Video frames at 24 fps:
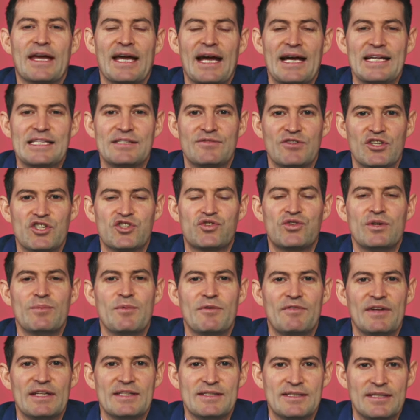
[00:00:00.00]
kinds of extreme
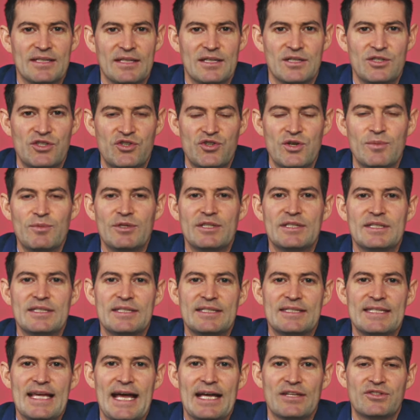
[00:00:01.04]
events that contribute to
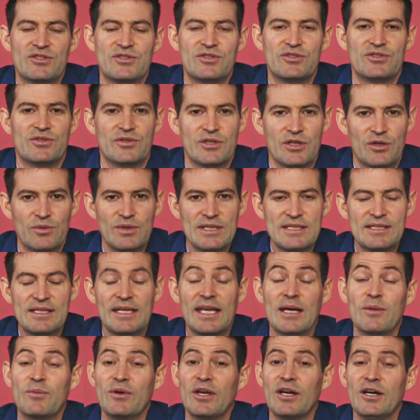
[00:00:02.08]
disasters are
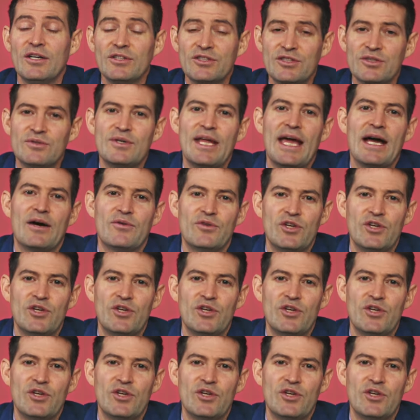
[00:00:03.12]
increasing, and we also now